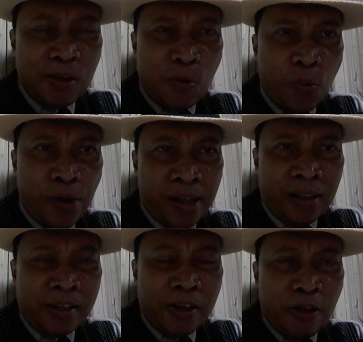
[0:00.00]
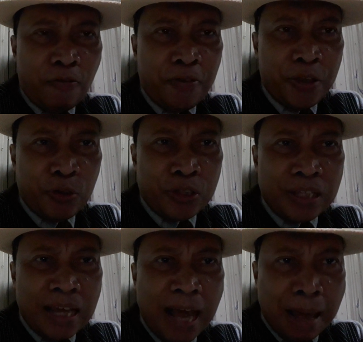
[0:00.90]
Well, we use
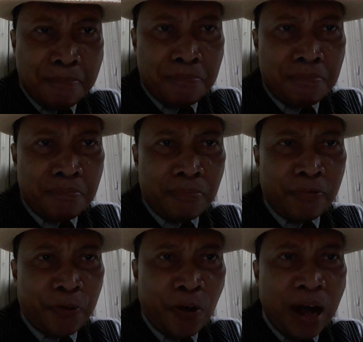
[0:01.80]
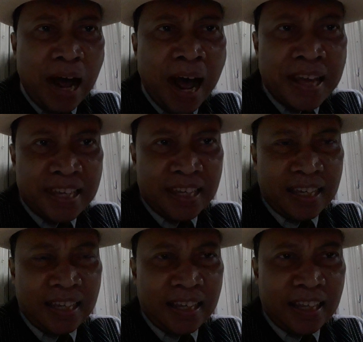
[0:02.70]
am for I,
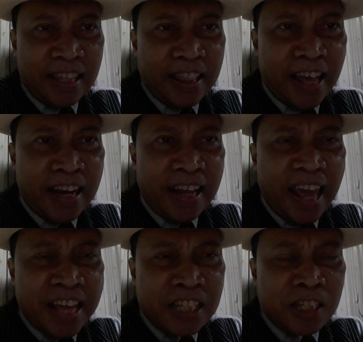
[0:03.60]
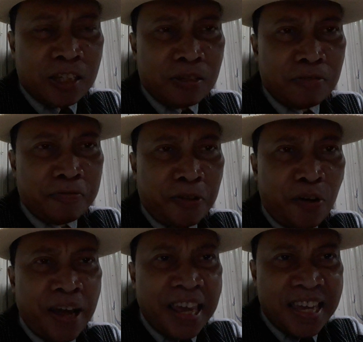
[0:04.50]
then is
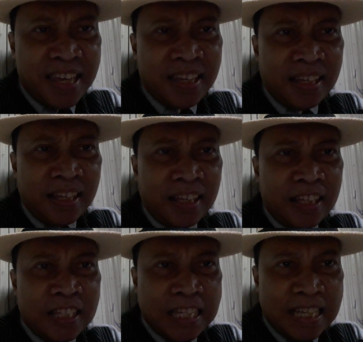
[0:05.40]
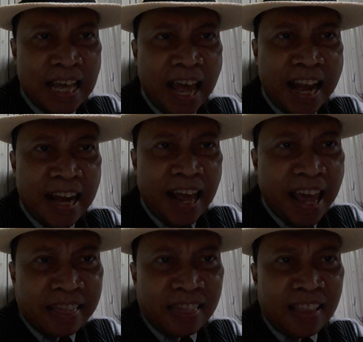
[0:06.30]
for he, she, and
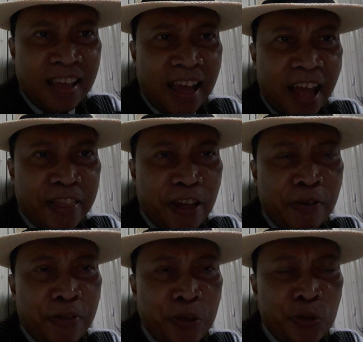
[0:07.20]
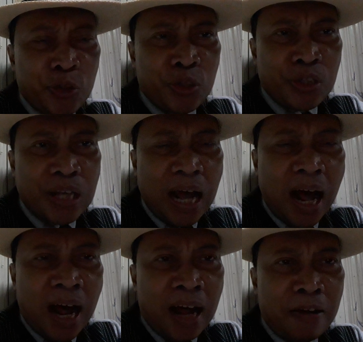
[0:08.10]
it, and then we use
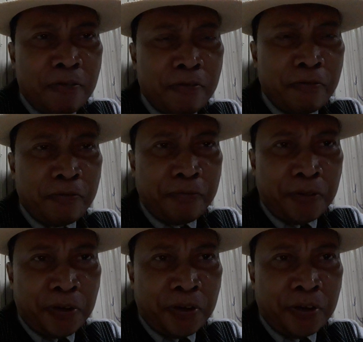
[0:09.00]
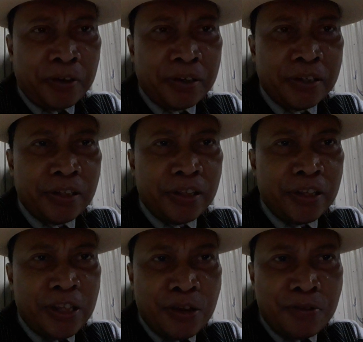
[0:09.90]
are for
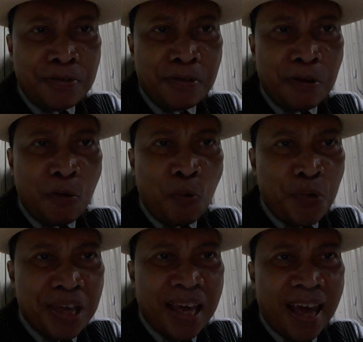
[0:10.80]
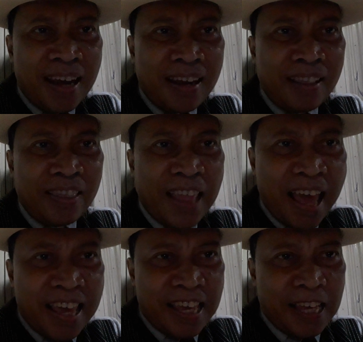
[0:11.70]
you, we, and they.